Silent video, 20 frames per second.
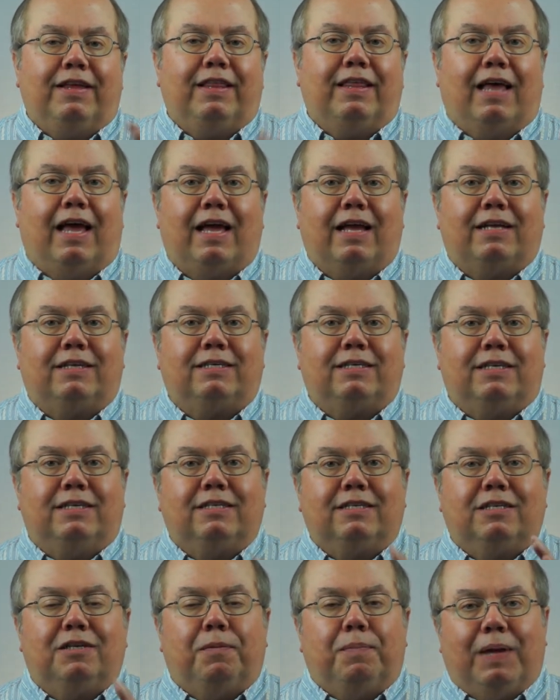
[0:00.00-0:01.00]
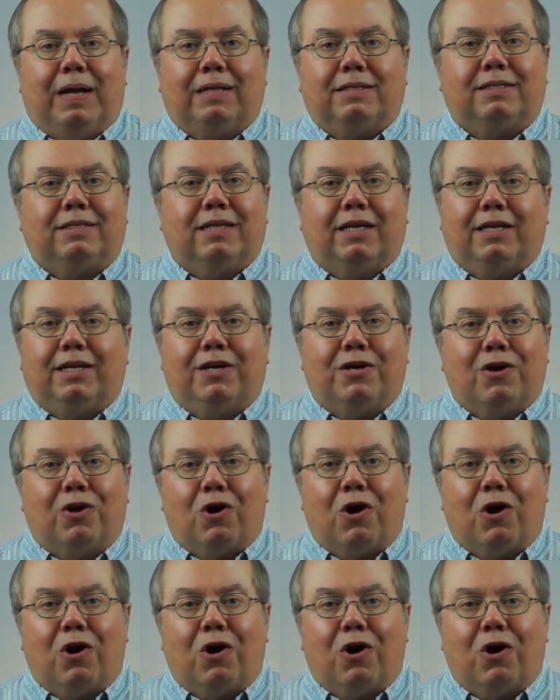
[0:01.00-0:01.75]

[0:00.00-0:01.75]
thanks isn't about sending a